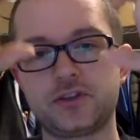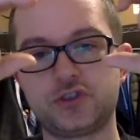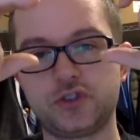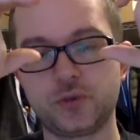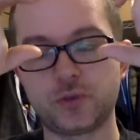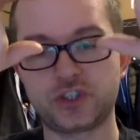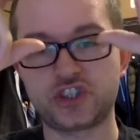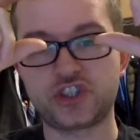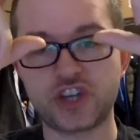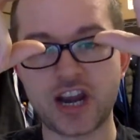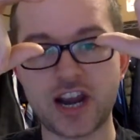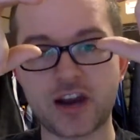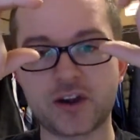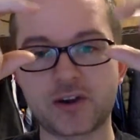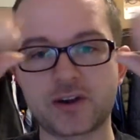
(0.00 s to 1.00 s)
to a
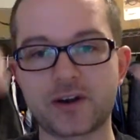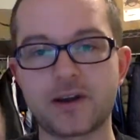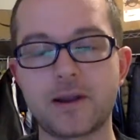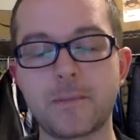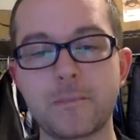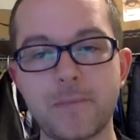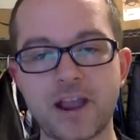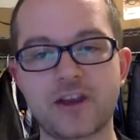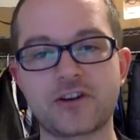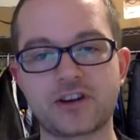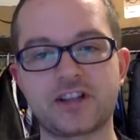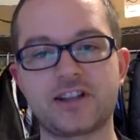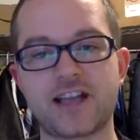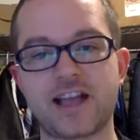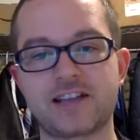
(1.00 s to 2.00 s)
shared parent
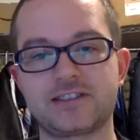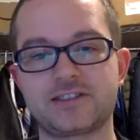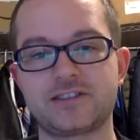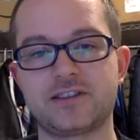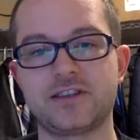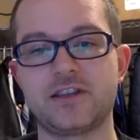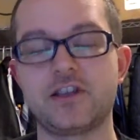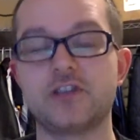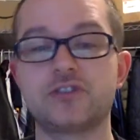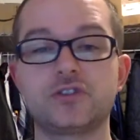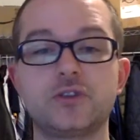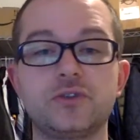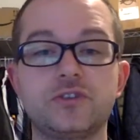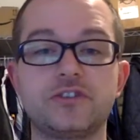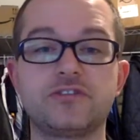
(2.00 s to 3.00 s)
class. So
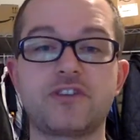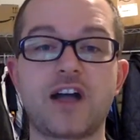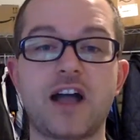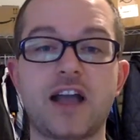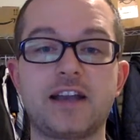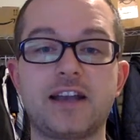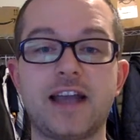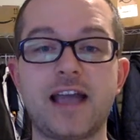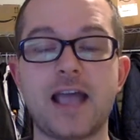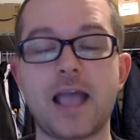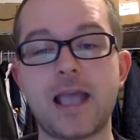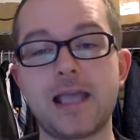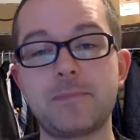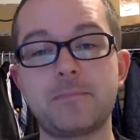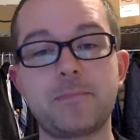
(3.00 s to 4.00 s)
you define
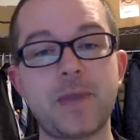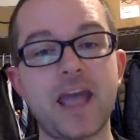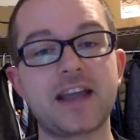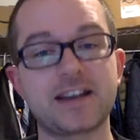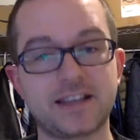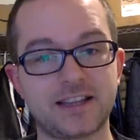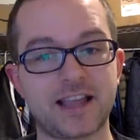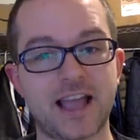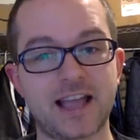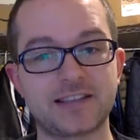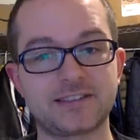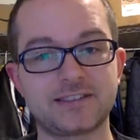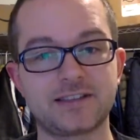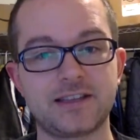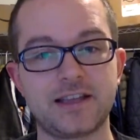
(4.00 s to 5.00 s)
a pet
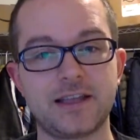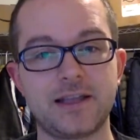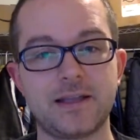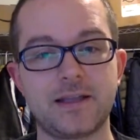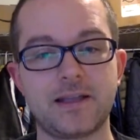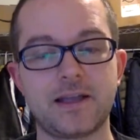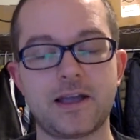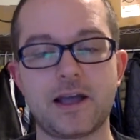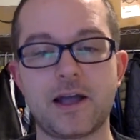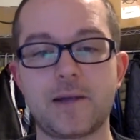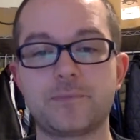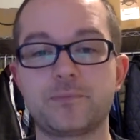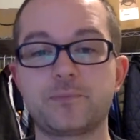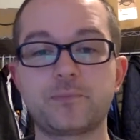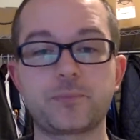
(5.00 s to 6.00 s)
class,
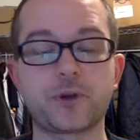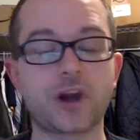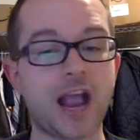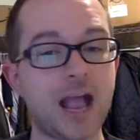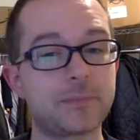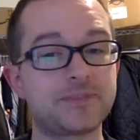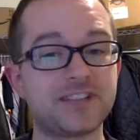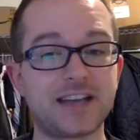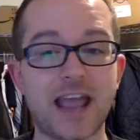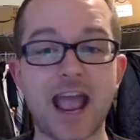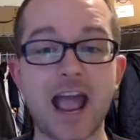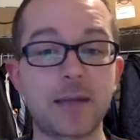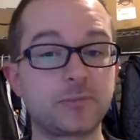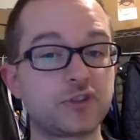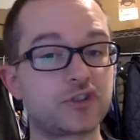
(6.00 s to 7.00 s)
perhaps an
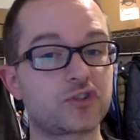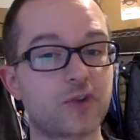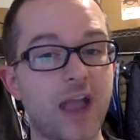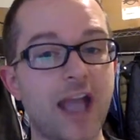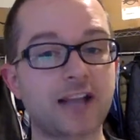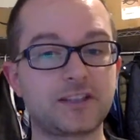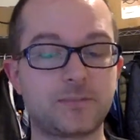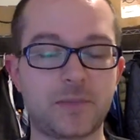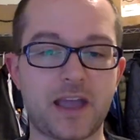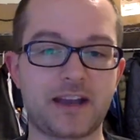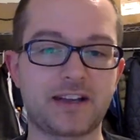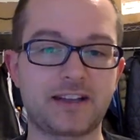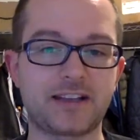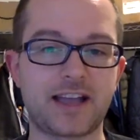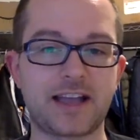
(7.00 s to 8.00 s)
abstract
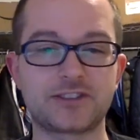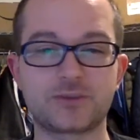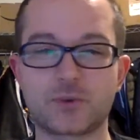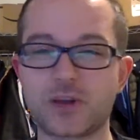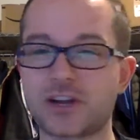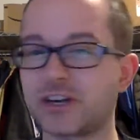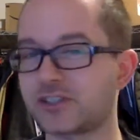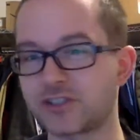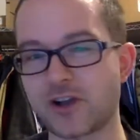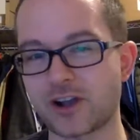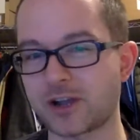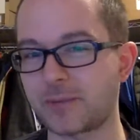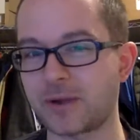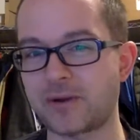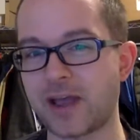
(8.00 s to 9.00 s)
pet class. We're not going to
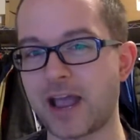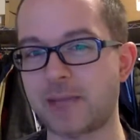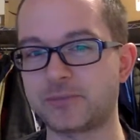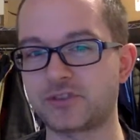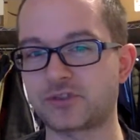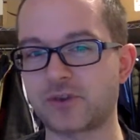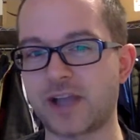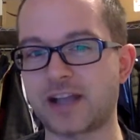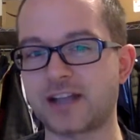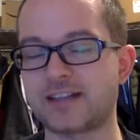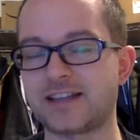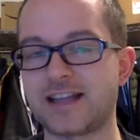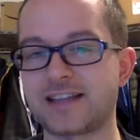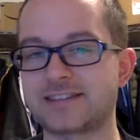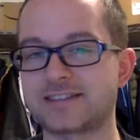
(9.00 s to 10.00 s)
talk about abstract
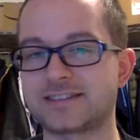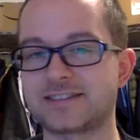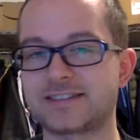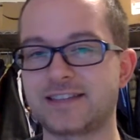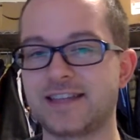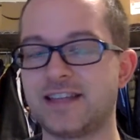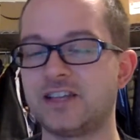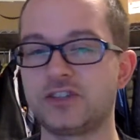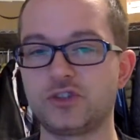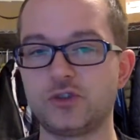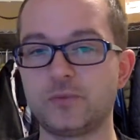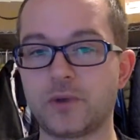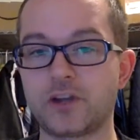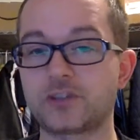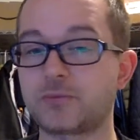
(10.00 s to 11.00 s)
classes too
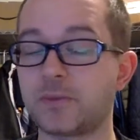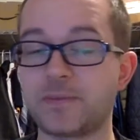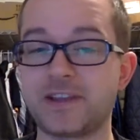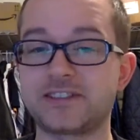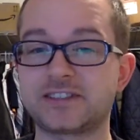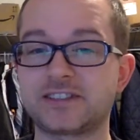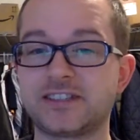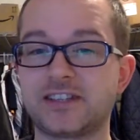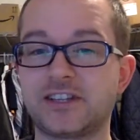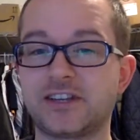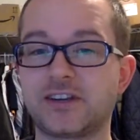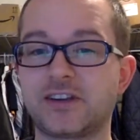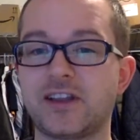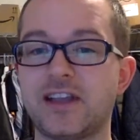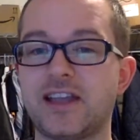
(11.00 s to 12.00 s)
much, but basically
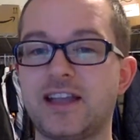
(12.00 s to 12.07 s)
they're